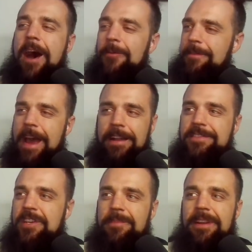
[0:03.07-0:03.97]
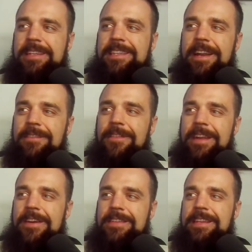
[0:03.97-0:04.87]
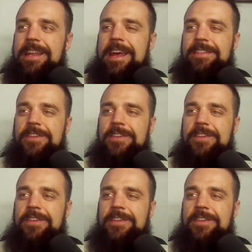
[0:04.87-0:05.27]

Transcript: We've got a super exciting video today.